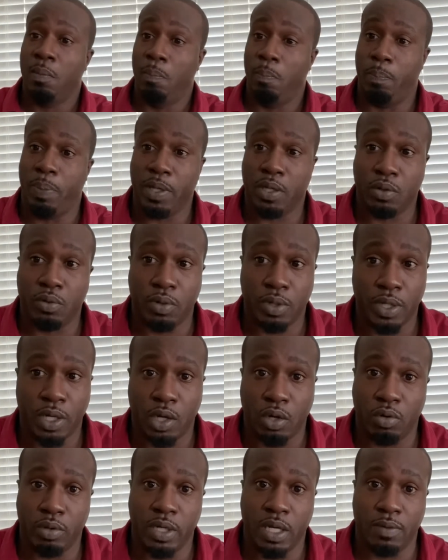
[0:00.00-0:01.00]
Bigger on a
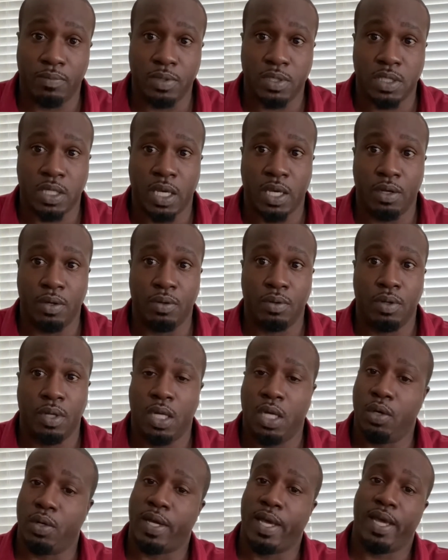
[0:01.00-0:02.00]
whole nother scale.
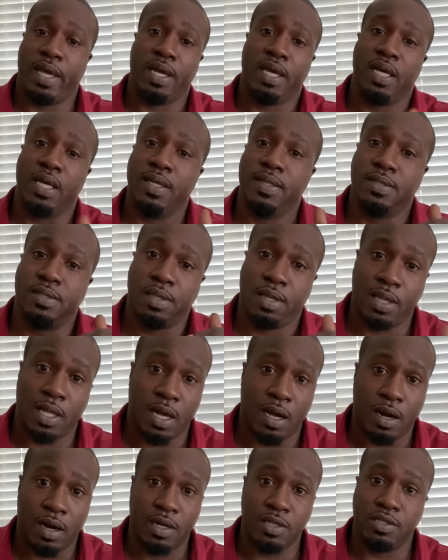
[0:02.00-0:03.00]
Okay, it's
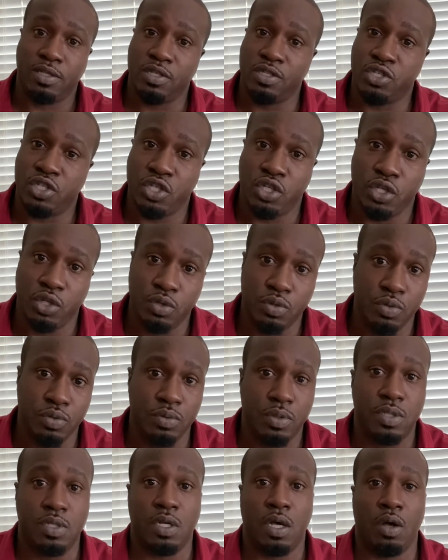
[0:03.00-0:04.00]
large, it's huge.
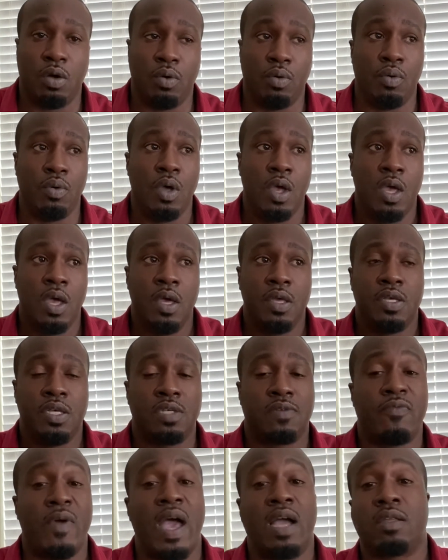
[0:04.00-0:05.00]
So
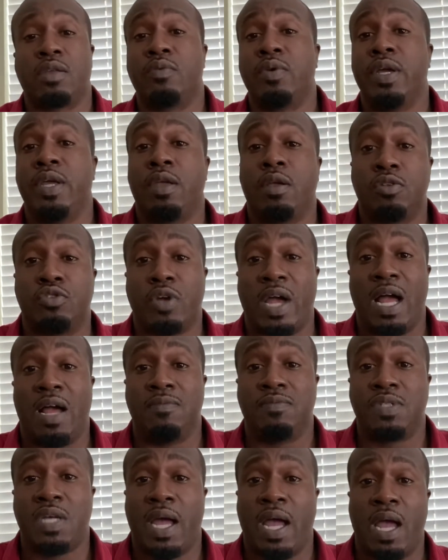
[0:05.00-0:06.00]
just factor in your
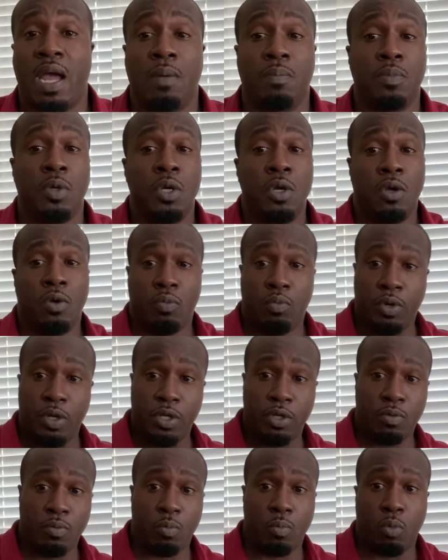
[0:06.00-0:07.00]
drive time, where
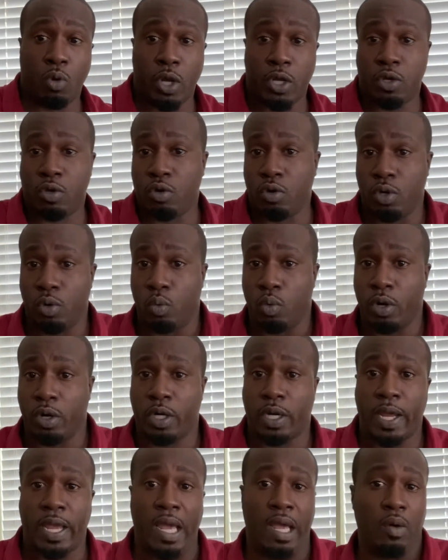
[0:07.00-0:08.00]
you're going to
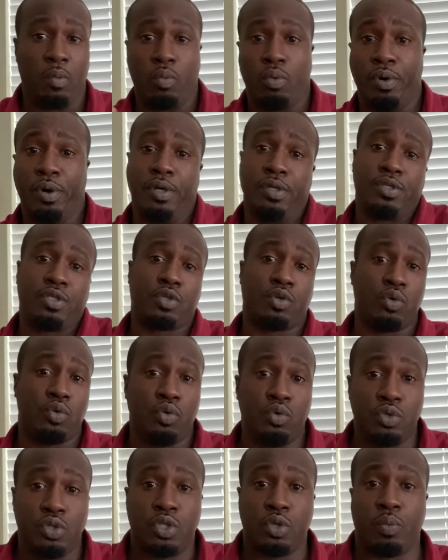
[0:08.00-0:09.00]
work at, where the
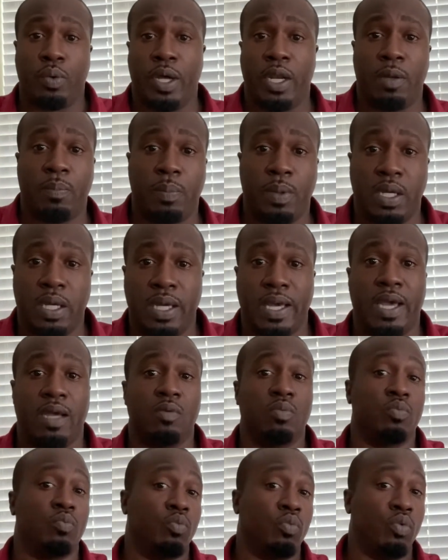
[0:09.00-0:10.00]
schools you want to be
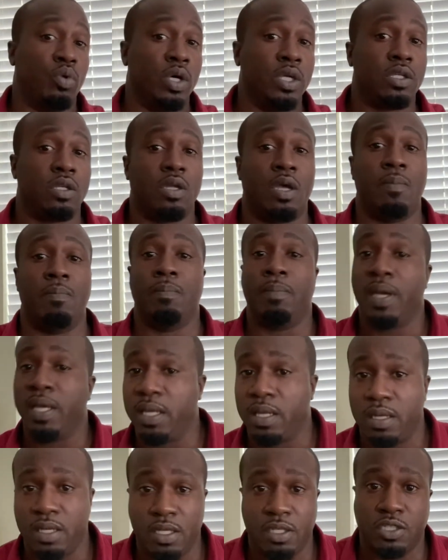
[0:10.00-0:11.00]
at, what
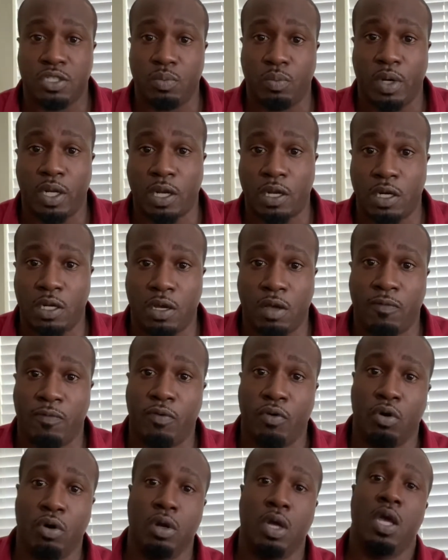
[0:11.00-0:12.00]
amenities you want to look
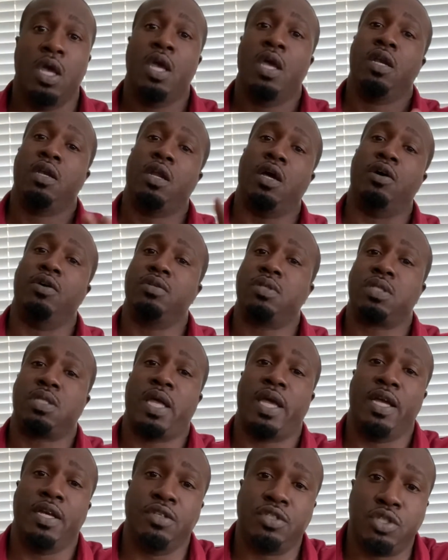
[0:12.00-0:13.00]
for. Those
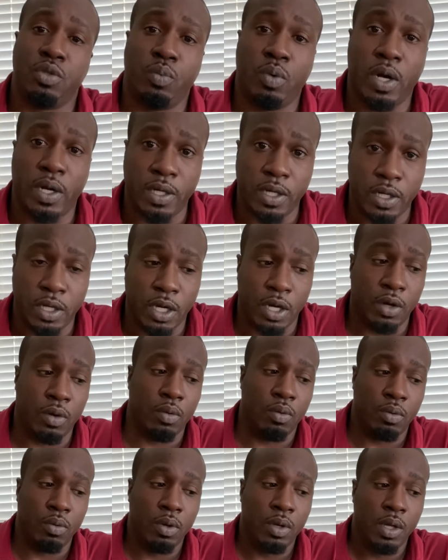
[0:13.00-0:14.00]
things you want to
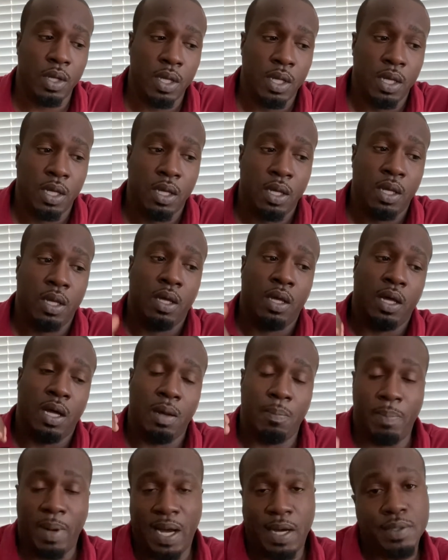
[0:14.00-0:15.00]
know
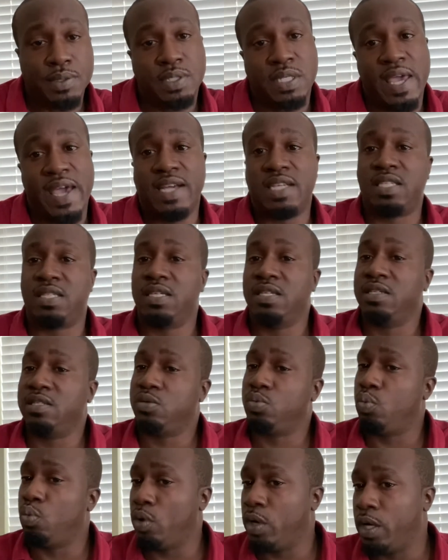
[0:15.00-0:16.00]
about Texas
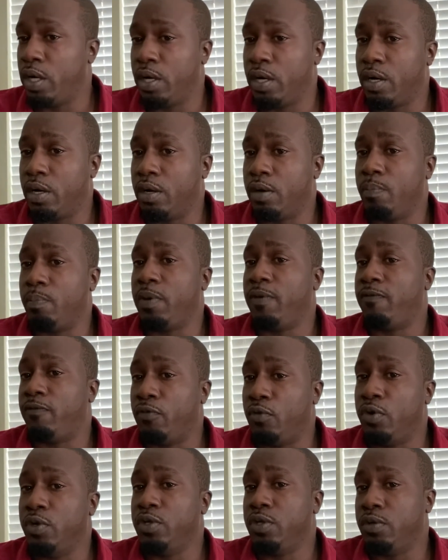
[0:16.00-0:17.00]

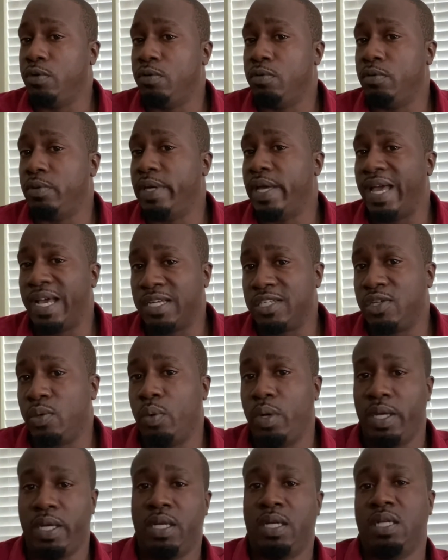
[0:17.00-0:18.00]
before you
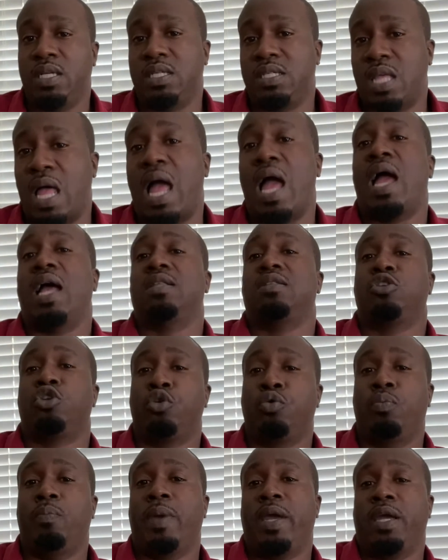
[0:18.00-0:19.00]
actually decide to
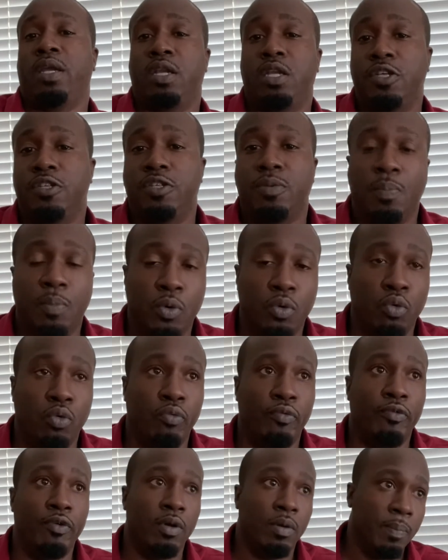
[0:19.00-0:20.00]
make this move.
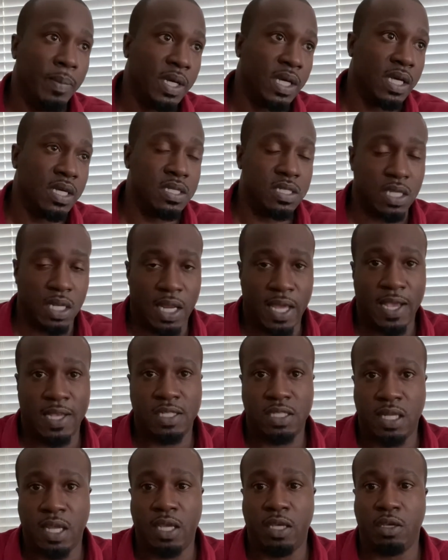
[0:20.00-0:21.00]
Because the
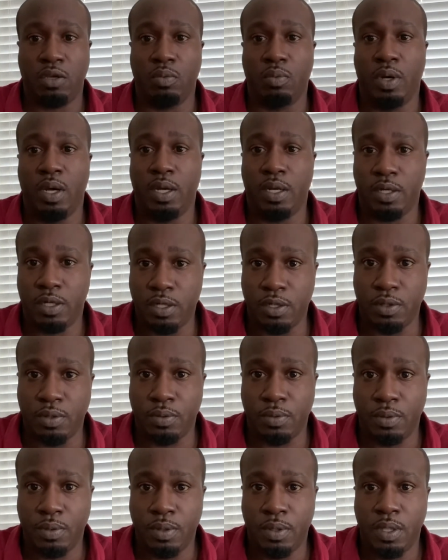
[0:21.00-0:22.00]
last thing you want to
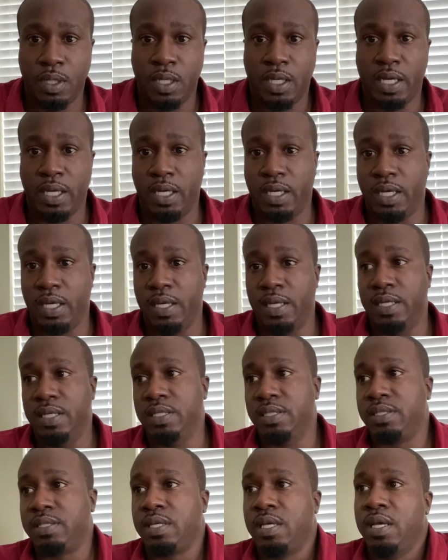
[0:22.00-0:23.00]
do
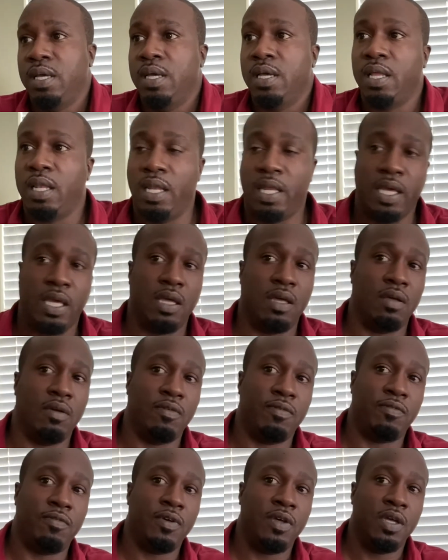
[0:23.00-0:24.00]
is
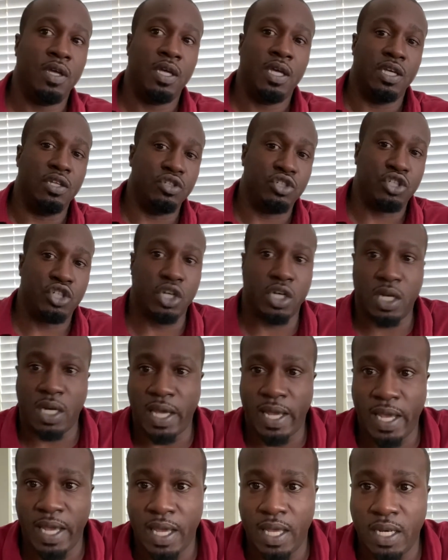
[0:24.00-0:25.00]
live in Sugar
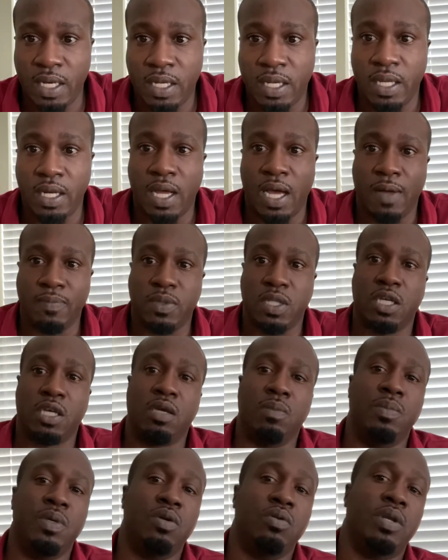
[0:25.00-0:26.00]
Land and have to
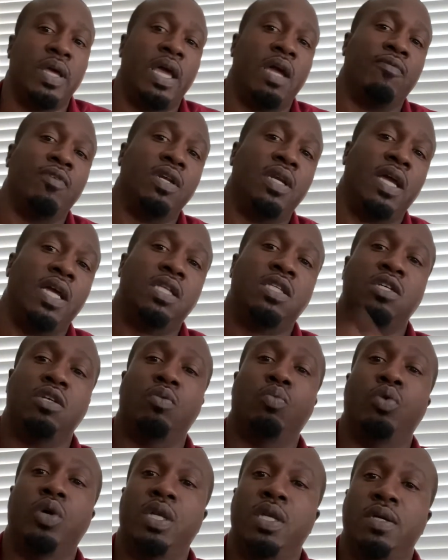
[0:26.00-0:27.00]
commute every day to the
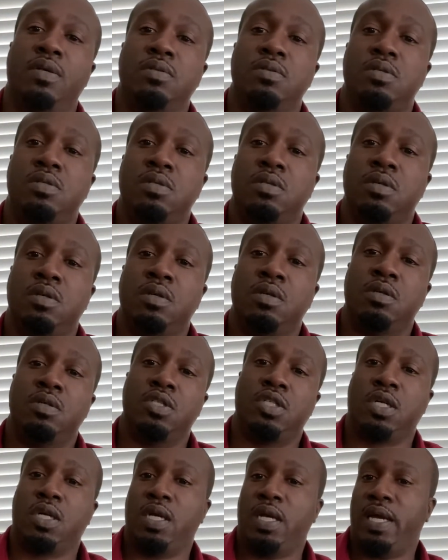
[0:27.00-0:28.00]
Woodlands.
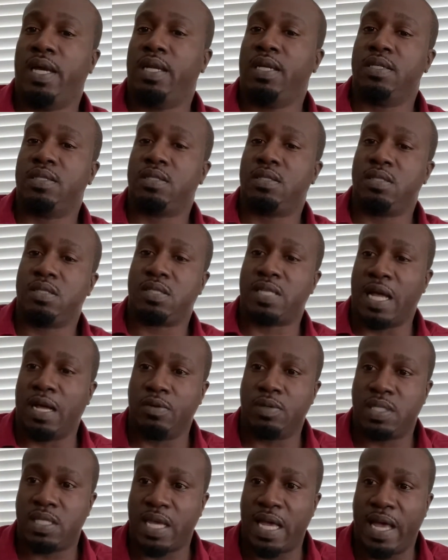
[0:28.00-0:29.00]
Sugar Land is the
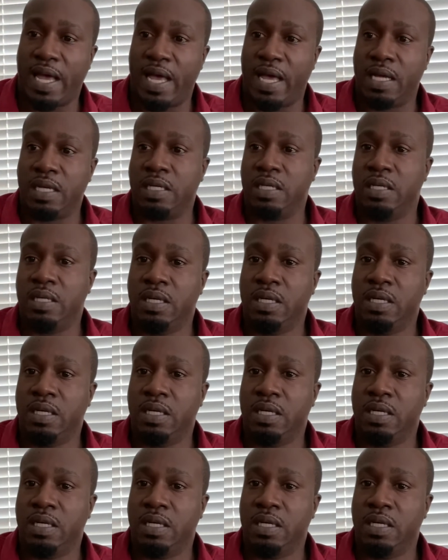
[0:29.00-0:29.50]
south side.